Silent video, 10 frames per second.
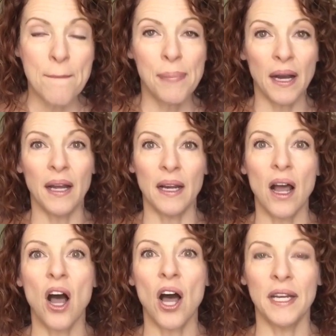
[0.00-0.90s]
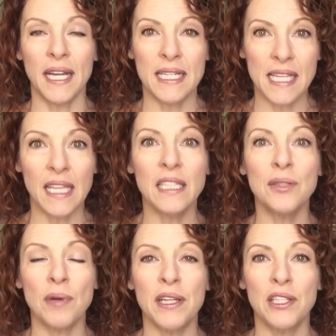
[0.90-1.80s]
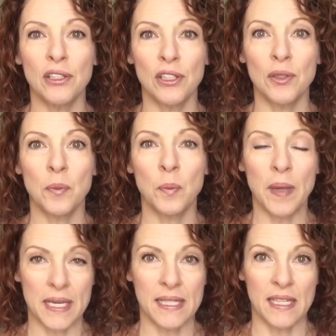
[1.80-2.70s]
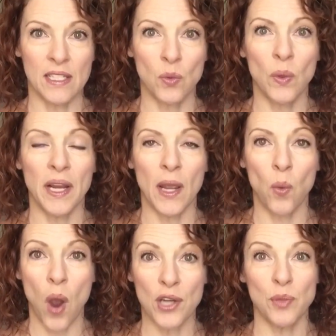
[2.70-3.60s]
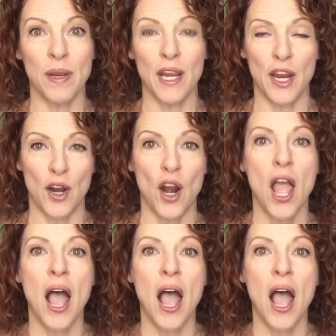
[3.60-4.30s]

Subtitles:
But on a daily, regular basis, when I wash my hair,